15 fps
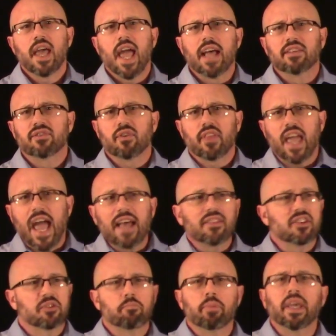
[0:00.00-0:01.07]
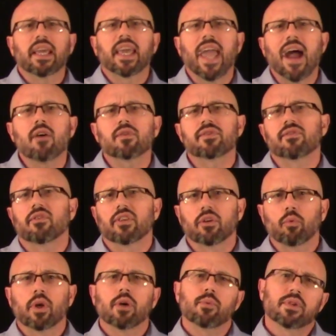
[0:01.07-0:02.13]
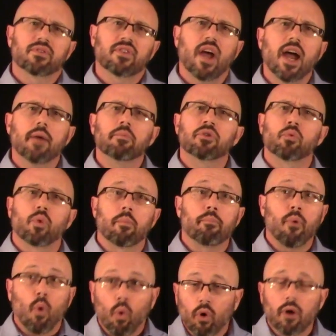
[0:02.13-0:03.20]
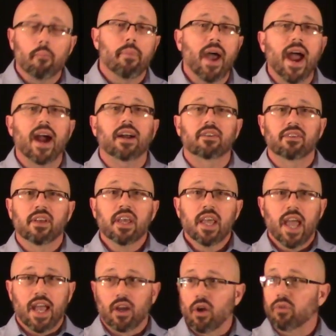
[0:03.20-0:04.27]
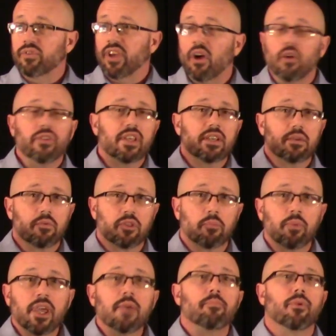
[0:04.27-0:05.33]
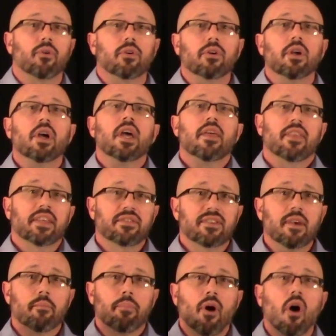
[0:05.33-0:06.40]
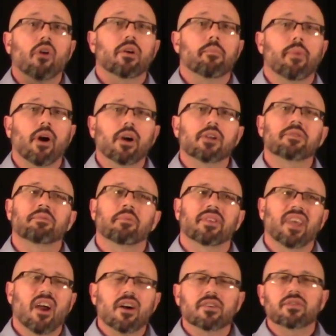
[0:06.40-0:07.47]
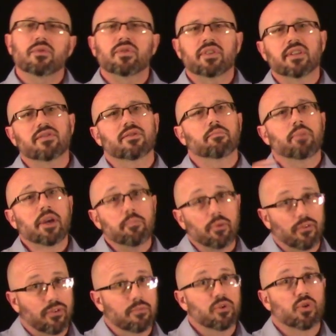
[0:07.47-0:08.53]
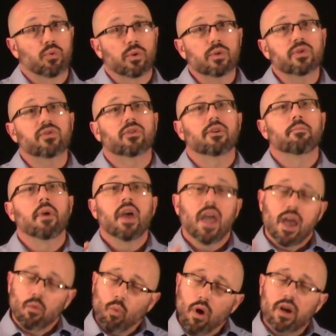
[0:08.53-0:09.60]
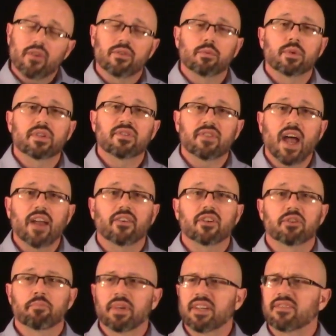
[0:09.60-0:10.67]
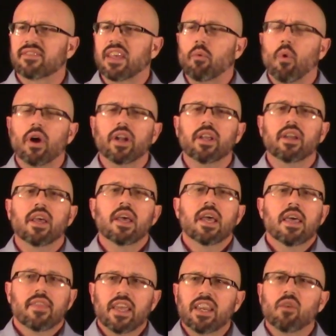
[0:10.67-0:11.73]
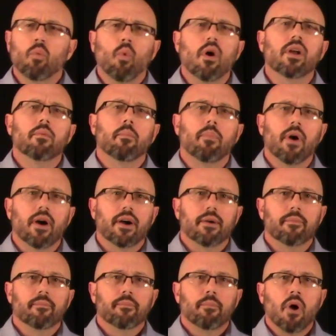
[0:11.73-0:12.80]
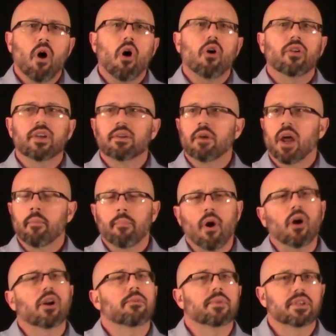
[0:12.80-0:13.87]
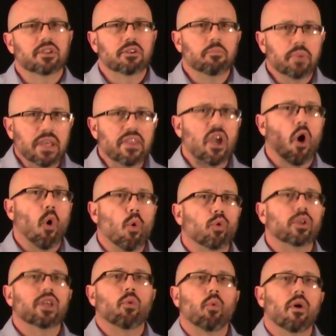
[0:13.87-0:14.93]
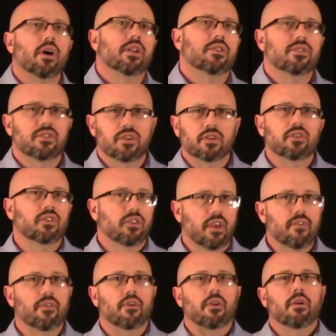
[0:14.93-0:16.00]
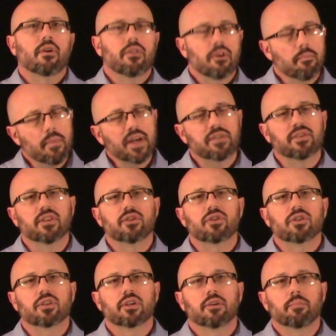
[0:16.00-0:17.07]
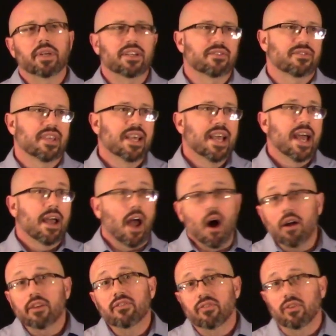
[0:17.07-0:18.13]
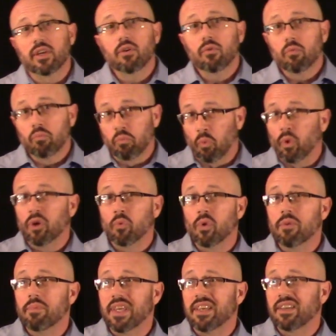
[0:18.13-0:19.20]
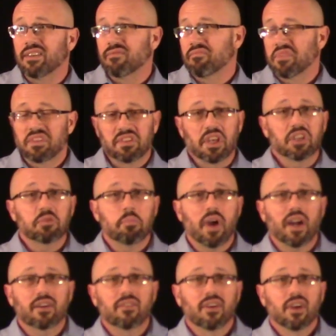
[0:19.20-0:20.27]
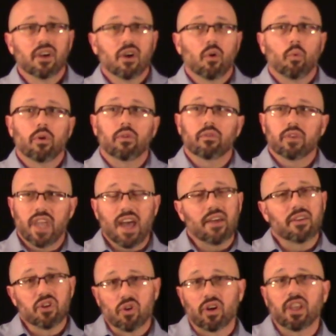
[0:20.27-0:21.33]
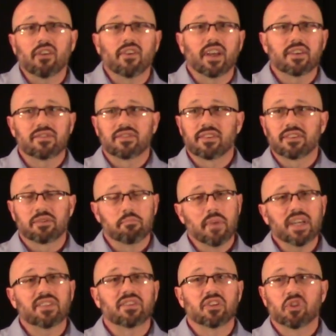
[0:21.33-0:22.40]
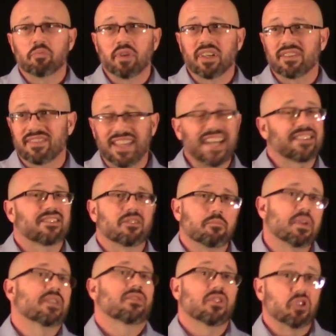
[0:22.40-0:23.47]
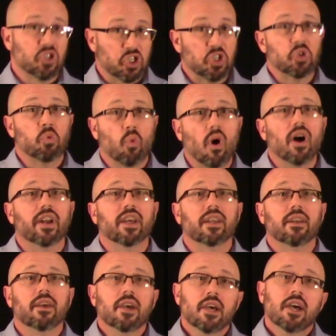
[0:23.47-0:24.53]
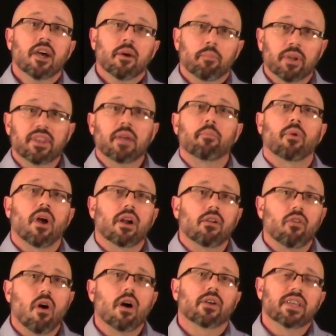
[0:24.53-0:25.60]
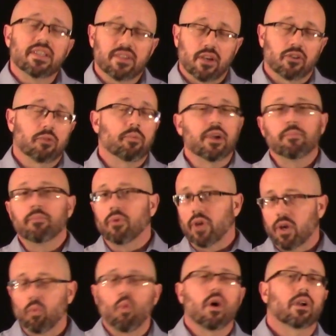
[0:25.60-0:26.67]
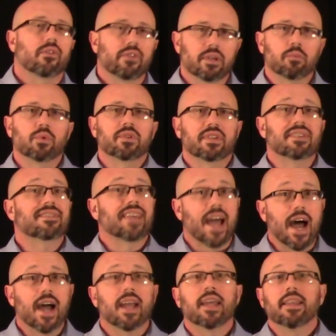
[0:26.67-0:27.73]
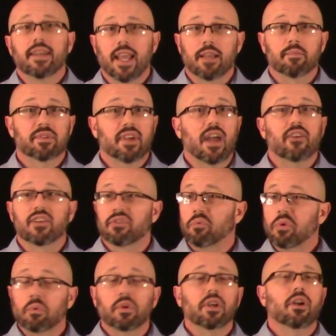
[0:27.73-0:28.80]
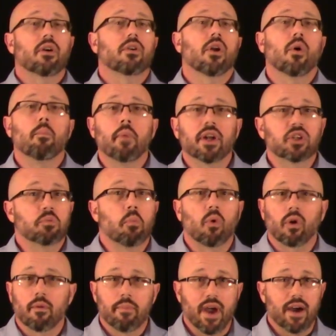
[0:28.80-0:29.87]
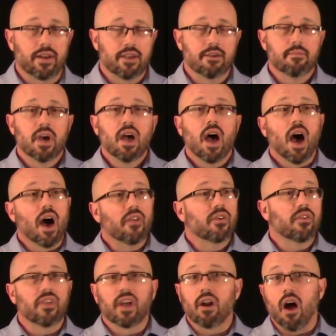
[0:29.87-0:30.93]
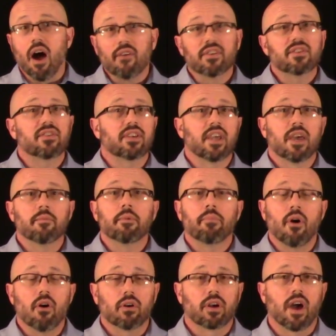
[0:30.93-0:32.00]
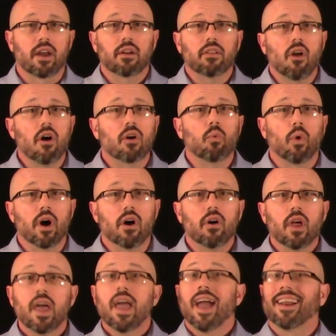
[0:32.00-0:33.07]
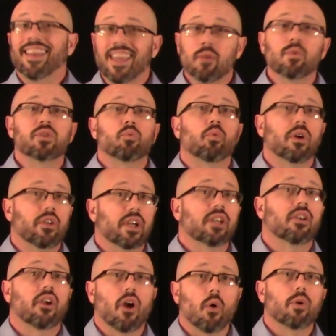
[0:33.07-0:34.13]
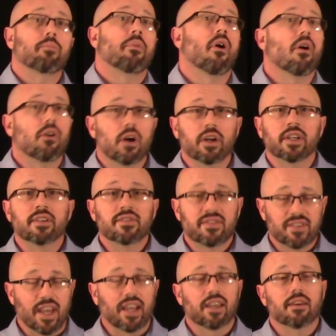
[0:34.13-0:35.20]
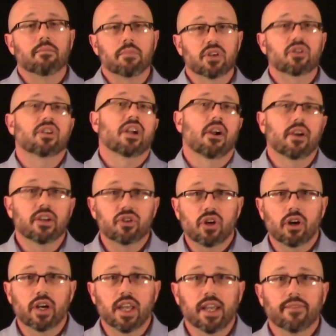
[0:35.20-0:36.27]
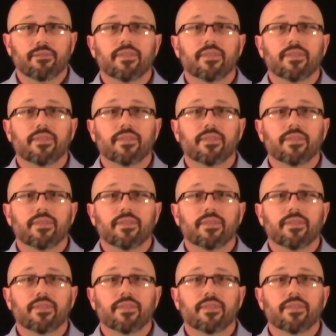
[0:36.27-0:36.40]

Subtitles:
And so they had this big council, and when it was time to report back and go tell the people, they sent Paul and Barnabas, but they also sent some people from Jerusalem, and one of them was Silas, because they didn't want Paul and Barnabas to be the only ones to deliver the message. Because honestly, wouldn't we be suspect? Well, yeah, you're giving us this message because that's the message you wanted. But they brought along these other people, and one of them was this guy named Silas. We really don't know much more about him, other than obviously him and Paul got along well, and he was willing to go with Paul on his second missionary journey.